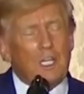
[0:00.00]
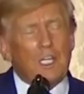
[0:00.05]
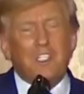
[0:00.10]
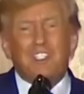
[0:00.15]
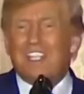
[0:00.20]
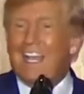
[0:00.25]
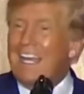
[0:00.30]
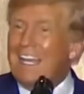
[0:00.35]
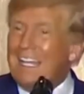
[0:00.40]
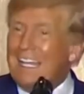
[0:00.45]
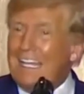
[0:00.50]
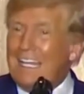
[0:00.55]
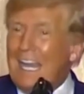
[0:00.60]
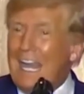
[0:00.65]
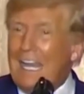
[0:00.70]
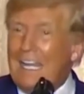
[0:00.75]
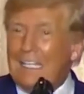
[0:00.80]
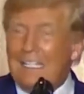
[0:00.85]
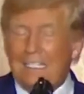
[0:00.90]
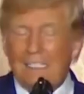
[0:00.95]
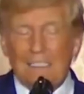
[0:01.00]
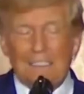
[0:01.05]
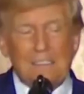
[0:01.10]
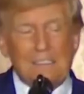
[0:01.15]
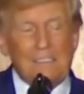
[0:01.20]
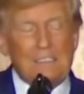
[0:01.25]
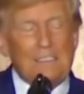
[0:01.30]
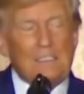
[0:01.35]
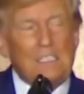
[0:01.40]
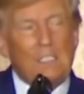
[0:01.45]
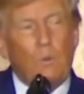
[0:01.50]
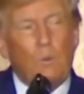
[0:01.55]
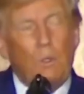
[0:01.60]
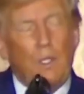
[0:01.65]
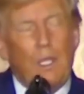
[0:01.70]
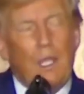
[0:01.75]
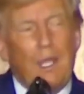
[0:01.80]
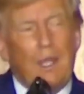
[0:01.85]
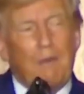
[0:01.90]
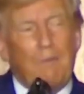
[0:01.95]
exciting night.
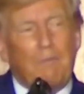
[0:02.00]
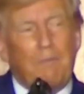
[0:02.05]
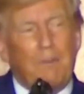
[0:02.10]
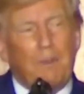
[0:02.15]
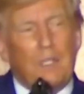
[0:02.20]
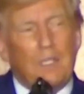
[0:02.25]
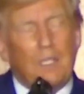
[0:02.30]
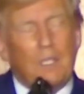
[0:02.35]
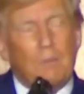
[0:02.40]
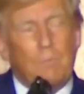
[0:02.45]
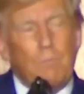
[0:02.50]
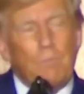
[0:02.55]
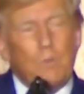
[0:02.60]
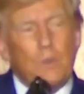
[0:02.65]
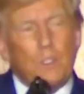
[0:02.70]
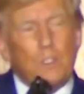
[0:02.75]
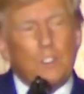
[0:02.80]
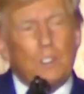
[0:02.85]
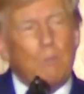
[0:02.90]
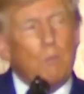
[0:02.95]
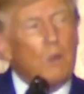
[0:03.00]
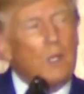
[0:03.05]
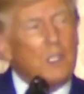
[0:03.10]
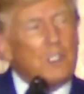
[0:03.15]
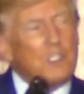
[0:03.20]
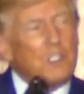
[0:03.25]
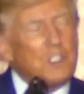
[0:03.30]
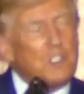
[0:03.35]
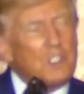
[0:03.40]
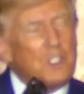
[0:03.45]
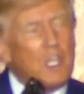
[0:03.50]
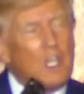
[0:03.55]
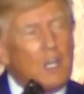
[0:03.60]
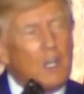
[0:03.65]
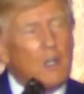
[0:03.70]
We have some races that